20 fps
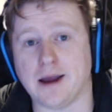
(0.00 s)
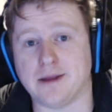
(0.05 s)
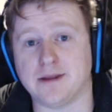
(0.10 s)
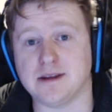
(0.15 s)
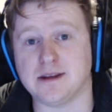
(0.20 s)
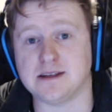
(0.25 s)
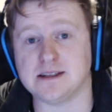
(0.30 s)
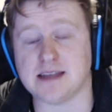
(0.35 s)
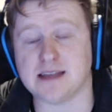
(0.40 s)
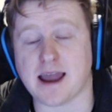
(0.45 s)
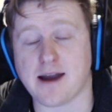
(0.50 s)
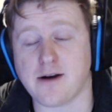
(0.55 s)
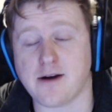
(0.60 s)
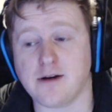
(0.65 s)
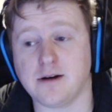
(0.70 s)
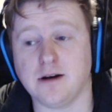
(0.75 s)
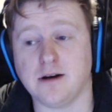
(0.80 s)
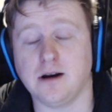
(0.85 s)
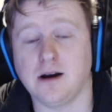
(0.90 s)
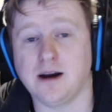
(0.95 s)
this is
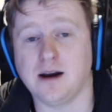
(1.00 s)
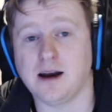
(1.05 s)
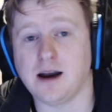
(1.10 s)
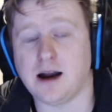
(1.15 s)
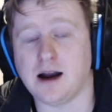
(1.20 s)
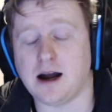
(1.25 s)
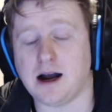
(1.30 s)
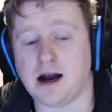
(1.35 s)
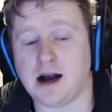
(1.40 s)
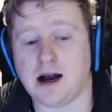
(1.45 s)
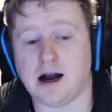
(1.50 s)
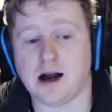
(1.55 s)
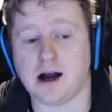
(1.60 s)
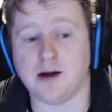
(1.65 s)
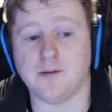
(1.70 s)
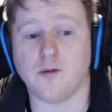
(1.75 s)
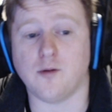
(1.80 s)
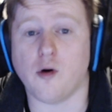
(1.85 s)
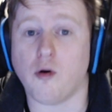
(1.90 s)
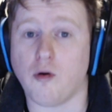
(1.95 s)
Aaron,
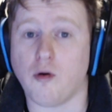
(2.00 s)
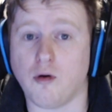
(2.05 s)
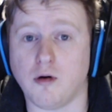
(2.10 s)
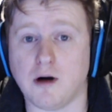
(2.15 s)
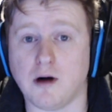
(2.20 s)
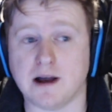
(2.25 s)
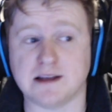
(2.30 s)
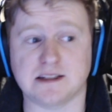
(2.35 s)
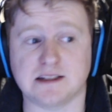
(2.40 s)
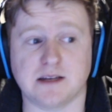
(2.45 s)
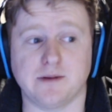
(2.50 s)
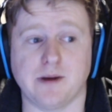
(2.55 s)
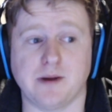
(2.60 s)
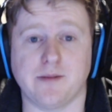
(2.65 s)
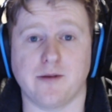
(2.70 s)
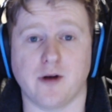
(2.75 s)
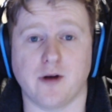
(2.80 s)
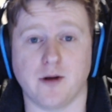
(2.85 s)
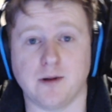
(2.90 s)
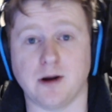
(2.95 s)
or as some
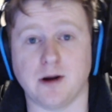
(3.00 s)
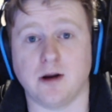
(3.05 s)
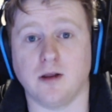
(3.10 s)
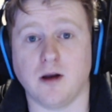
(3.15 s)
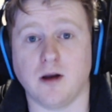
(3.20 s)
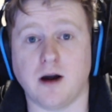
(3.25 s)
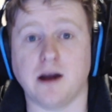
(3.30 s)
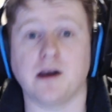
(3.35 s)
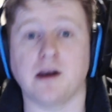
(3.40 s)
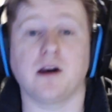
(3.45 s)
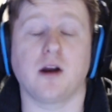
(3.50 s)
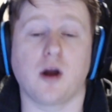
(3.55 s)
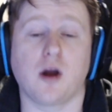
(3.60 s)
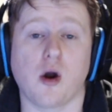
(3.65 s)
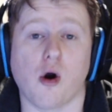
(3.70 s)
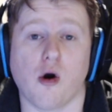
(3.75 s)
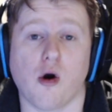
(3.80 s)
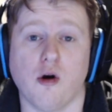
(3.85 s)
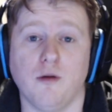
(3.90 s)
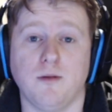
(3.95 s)
people know me online,
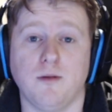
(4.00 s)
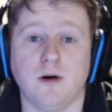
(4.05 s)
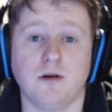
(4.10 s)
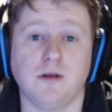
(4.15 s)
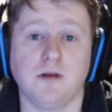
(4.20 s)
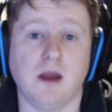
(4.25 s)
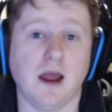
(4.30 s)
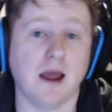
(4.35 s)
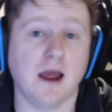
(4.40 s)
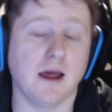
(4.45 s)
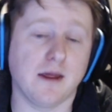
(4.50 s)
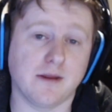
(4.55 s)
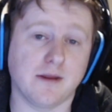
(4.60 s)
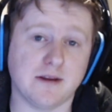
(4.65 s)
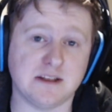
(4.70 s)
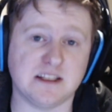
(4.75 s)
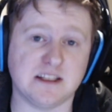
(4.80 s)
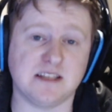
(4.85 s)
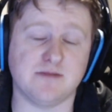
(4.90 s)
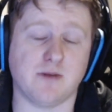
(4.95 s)
Cobalt.
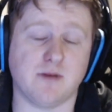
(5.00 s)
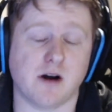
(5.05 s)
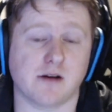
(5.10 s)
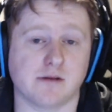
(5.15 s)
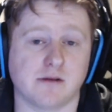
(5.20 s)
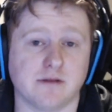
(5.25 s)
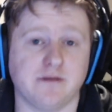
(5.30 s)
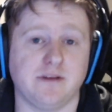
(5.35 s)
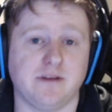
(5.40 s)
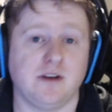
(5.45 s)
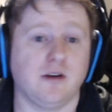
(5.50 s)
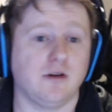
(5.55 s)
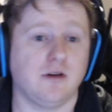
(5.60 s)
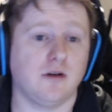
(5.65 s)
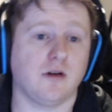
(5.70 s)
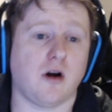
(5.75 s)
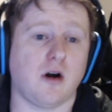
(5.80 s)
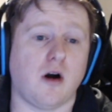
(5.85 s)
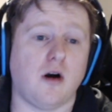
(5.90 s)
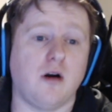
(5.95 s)
This is my
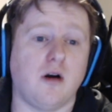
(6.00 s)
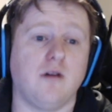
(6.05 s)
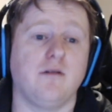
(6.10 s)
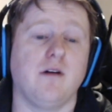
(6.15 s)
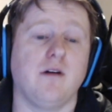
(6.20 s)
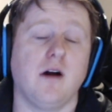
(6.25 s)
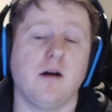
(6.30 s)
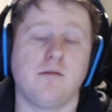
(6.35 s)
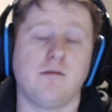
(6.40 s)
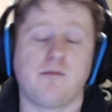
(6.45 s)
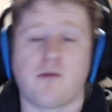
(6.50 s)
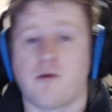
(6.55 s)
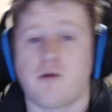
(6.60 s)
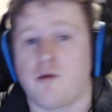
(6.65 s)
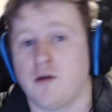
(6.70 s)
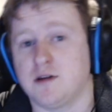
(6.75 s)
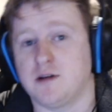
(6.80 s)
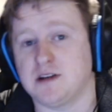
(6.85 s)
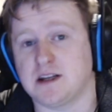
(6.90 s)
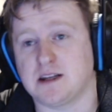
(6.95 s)
review of
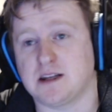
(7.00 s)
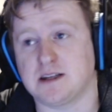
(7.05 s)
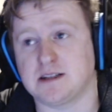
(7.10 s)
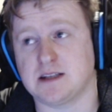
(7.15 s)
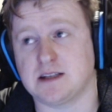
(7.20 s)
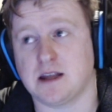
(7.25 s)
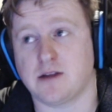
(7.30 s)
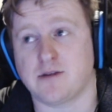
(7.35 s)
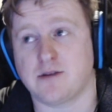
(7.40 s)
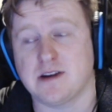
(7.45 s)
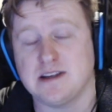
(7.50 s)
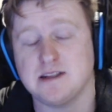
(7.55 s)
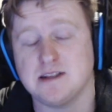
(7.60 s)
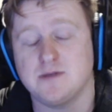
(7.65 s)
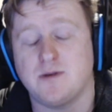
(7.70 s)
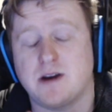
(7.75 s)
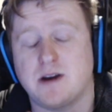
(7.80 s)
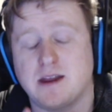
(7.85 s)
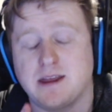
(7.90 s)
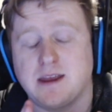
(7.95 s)
Project Acceleracers,
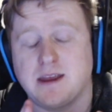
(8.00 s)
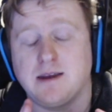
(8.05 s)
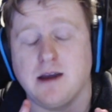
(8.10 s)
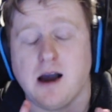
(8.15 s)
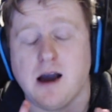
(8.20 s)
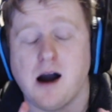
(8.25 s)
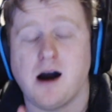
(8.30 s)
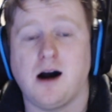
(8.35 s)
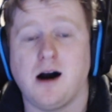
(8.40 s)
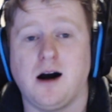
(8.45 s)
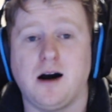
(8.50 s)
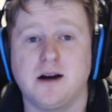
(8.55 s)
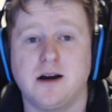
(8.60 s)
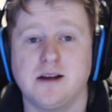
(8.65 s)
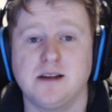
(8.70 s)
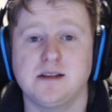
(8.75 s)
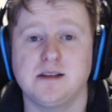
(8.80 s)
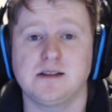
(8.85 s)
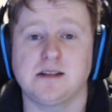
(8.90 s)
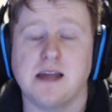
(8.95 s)
one of the
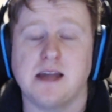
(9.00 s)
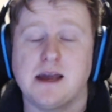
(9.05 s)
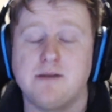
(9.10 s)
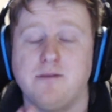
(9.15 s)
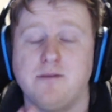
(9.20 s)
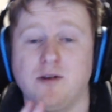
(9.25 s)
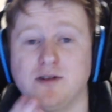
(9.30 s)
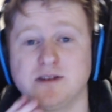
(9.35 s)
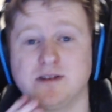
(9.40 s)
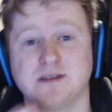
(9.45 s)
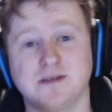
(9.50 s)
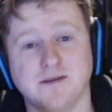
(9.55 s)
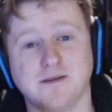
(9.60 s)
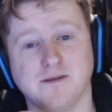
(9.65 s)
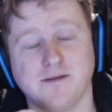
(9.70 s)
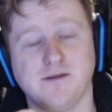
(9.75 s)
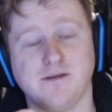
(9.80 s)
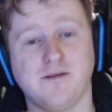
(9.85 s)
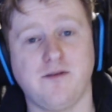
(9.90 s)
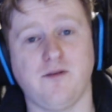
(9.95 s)
hardest and most
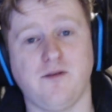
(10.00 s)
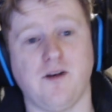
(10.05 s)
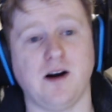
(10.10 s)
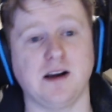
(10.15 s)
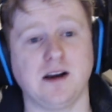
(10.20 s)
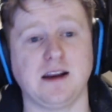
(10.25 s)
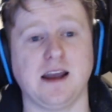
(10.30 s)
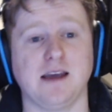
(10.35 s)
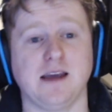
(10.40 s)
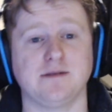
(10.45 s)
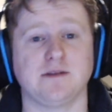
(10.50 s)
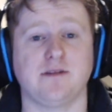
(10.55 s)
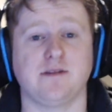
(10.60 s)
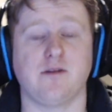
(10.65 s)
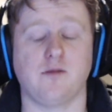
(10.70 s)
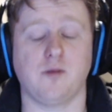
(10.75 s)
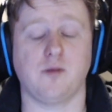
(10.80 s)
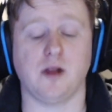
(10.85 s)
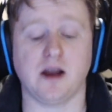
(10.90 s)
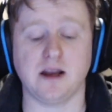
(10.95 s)
fun games I've
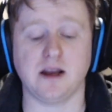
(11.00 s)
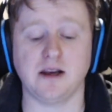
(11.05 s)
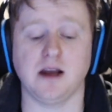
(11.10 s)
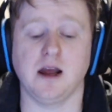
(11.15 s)
ever played.